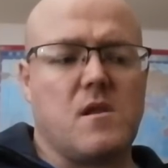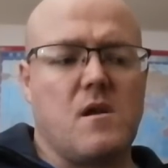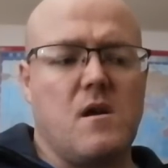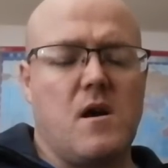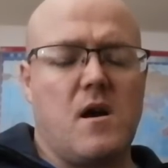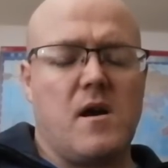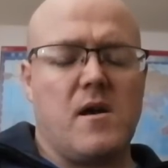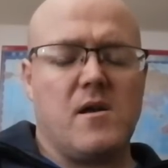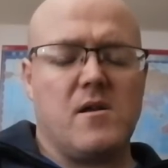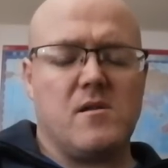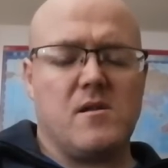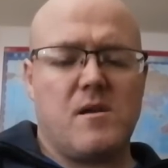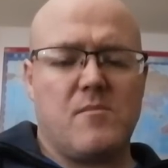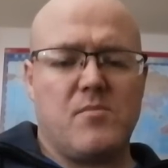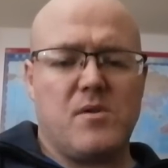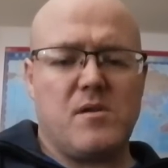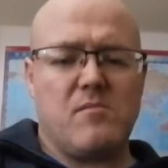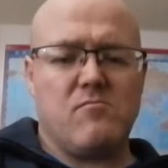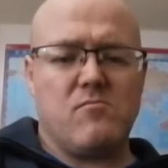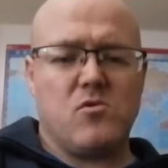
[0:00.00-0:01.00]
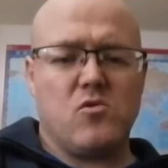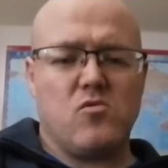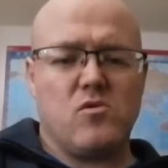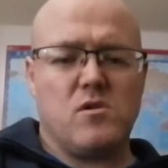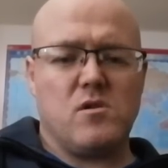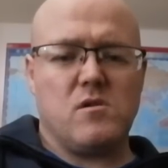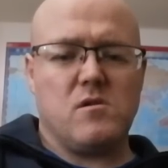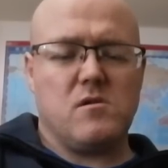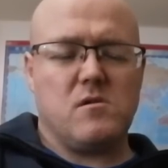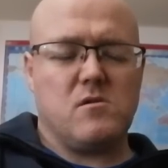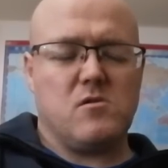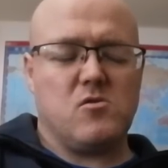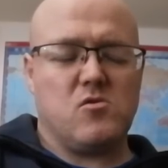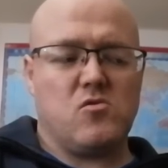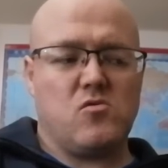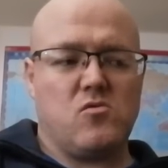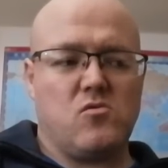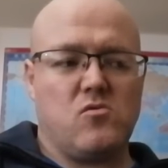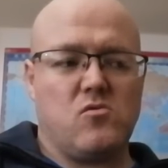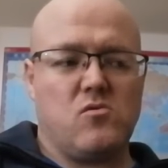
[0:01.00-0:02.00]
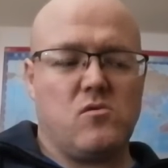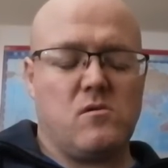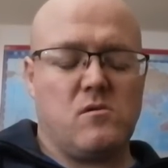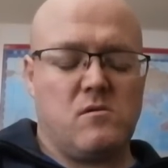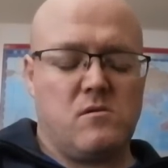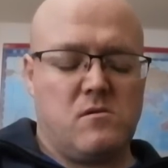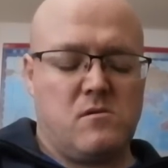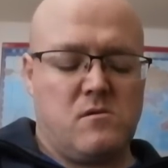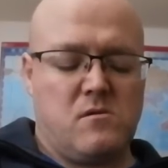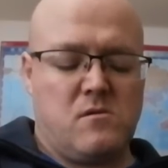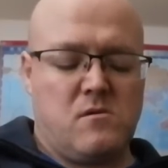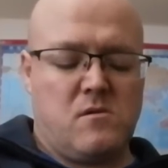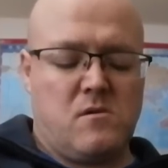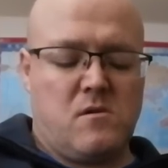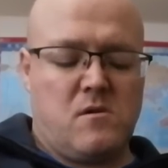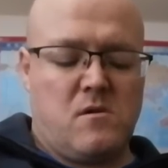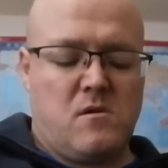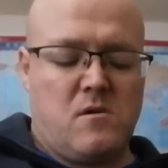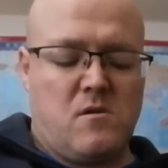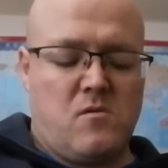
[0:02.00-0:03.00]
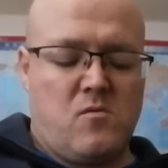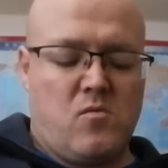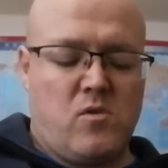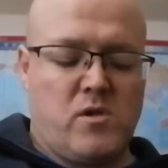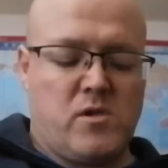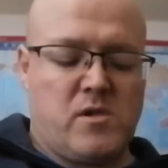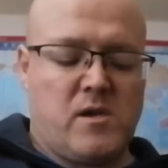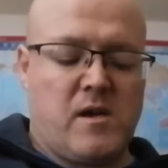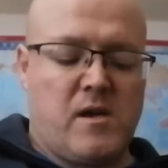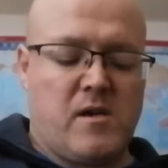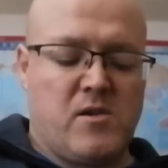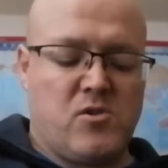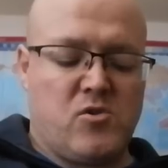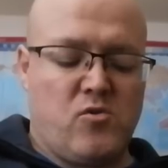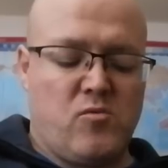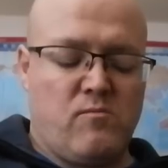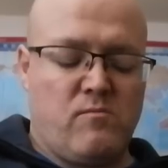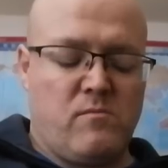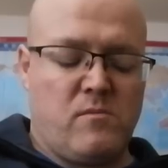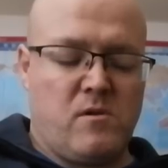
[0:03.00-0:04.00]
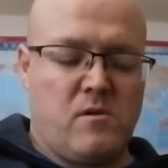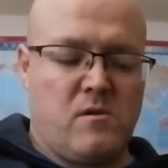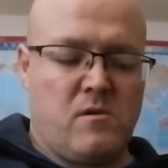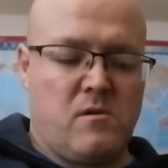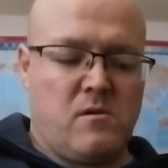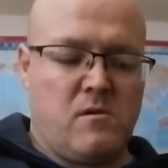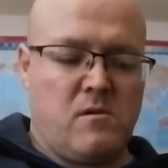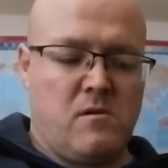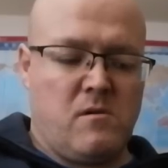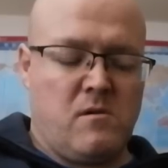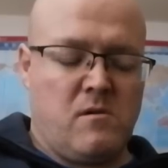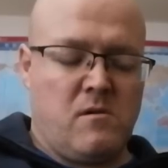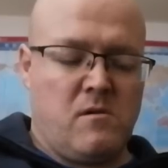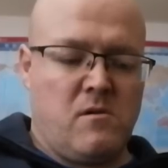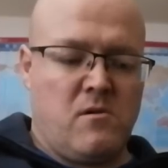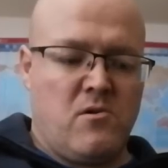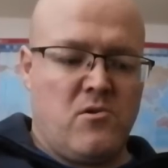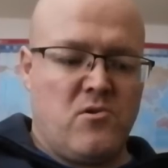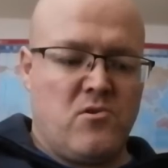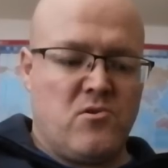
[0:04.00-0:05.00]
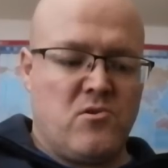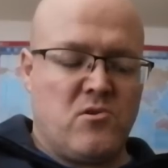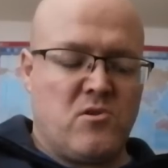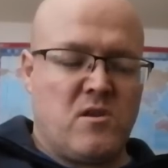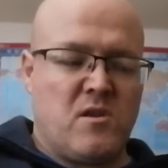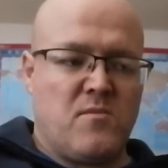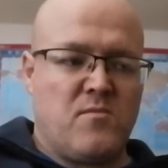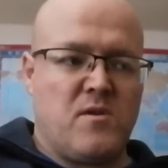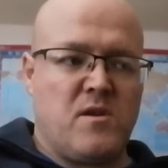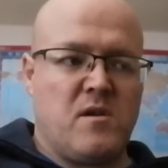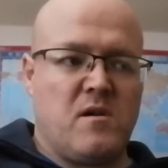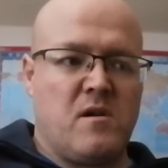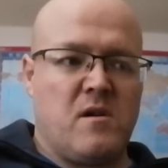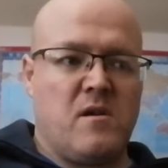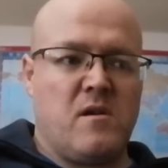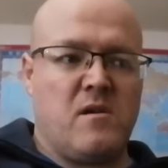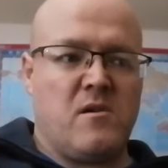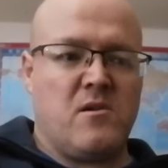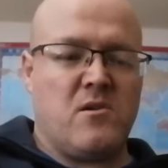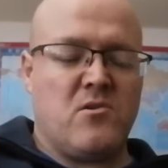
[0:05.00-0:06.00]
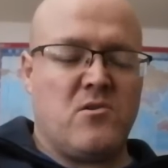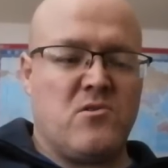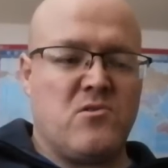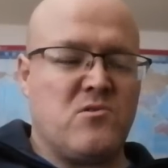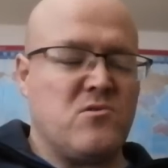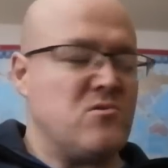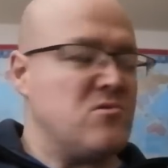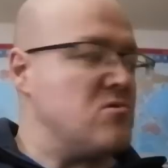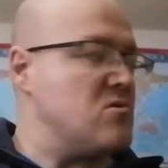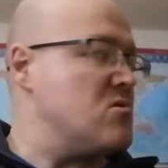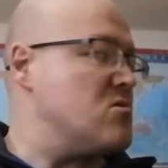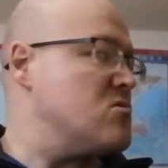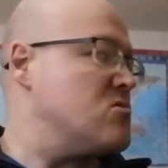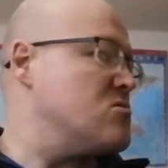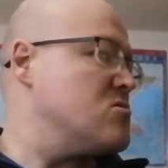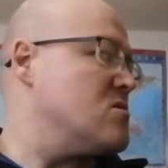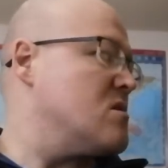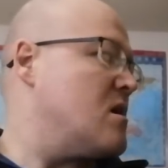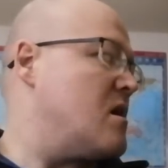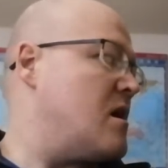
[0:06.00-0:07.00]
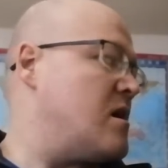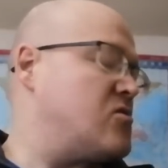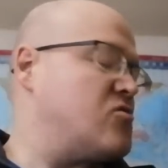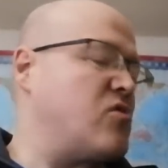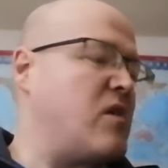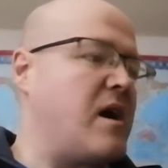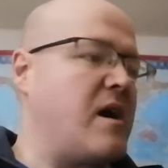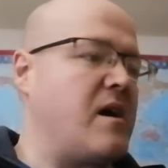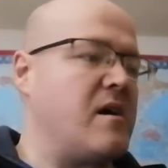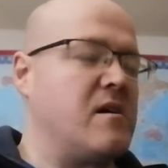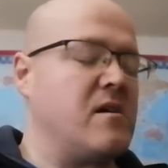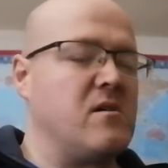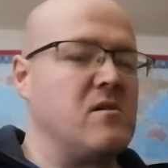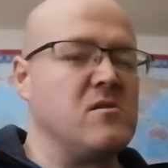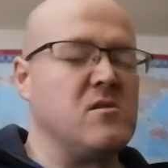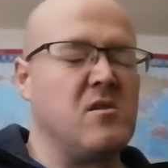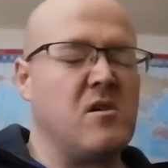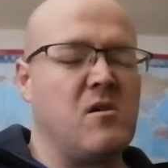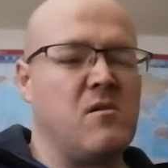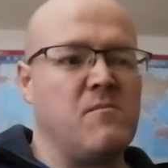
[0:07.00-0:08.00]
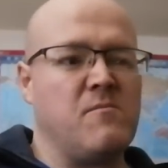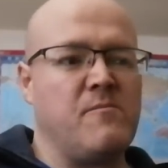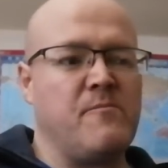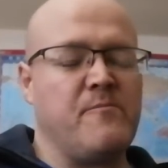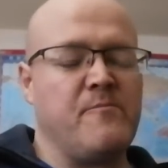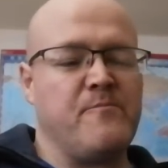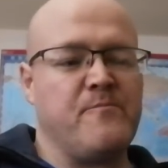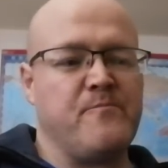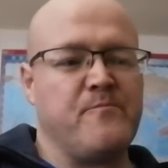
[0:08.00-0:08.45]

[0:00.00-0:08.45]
I heard a beeping noise, so which I assumed to be like a tracker or something.